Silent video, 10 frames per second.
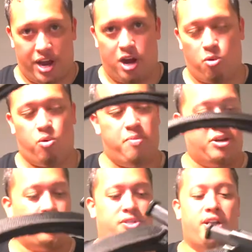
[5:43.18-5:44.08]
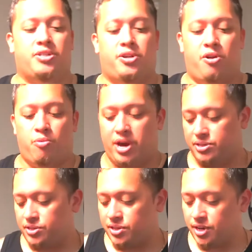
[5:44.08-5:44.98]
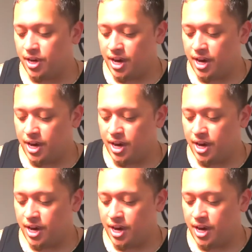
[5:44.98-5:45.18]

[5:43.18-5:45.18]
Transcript: here will make sure it stays on your waist.